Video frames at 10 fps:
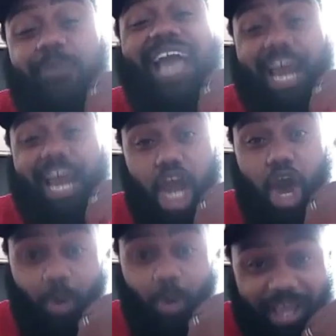and we gotta
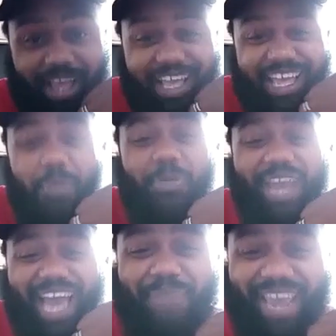go, we
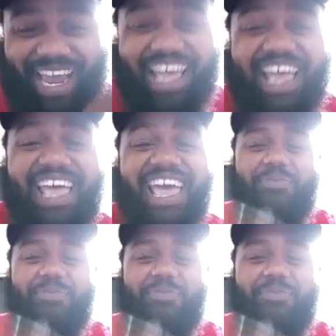gotta make a, niggas,